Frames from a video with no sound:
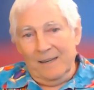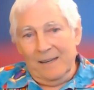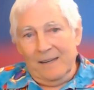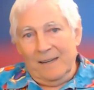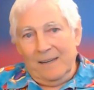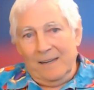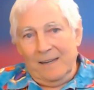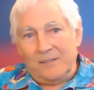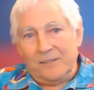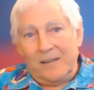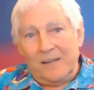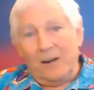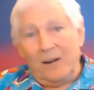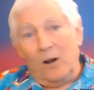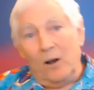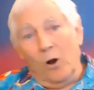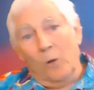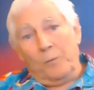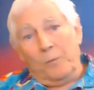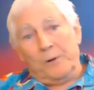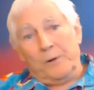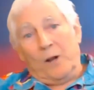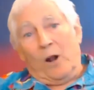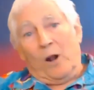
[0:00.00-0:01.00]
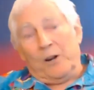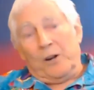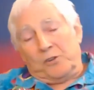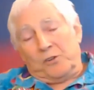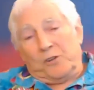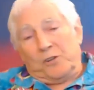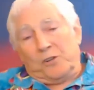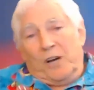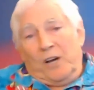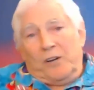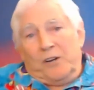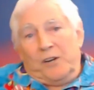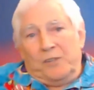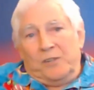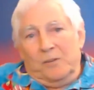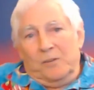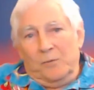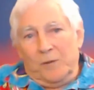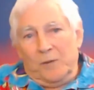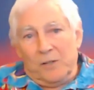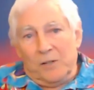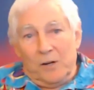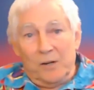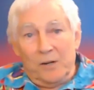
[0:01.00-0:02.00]
Sarah opened our discussion
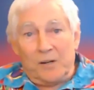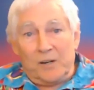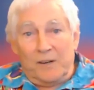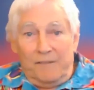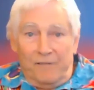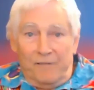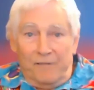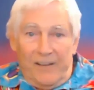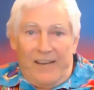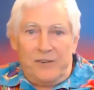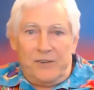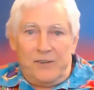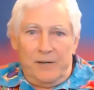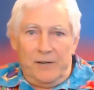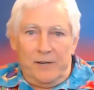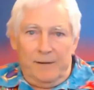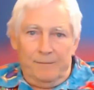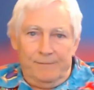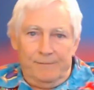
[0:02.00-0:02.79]
with her confession.